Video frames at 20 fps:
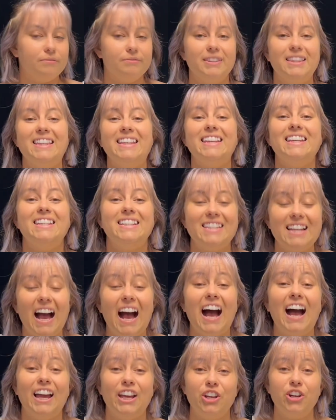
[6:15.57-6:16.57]
the
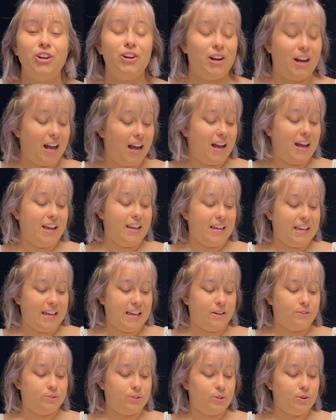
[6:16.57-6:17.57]
entire high
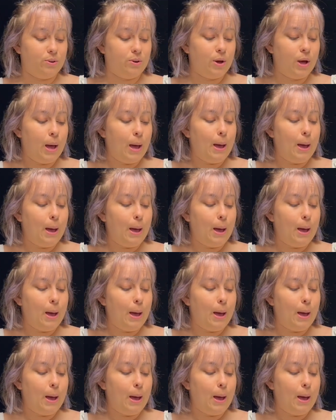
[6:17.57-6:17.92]
council,